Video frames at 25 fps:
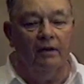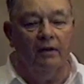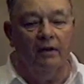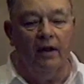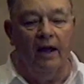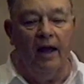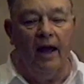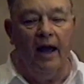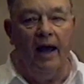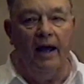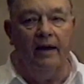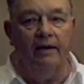
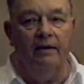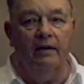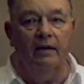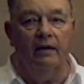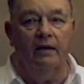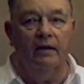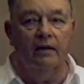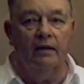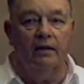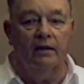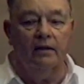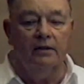They had
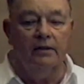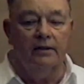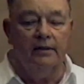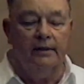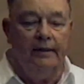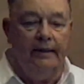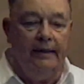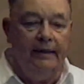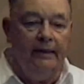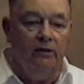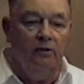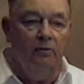
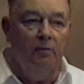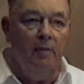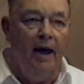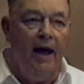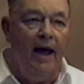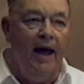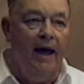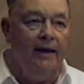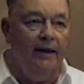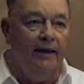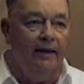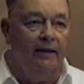steel
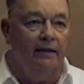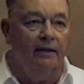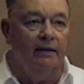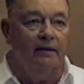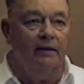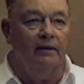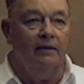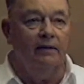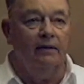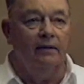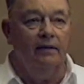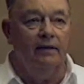
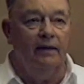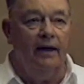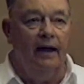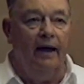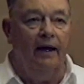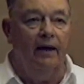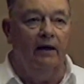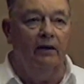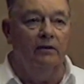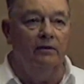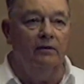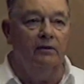matting
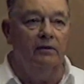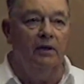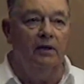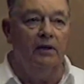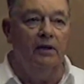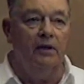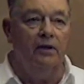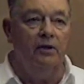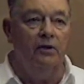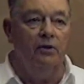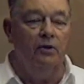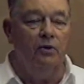down
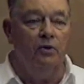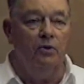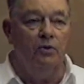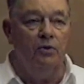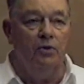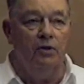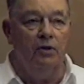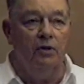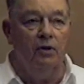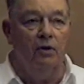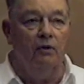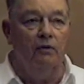that they
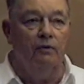used,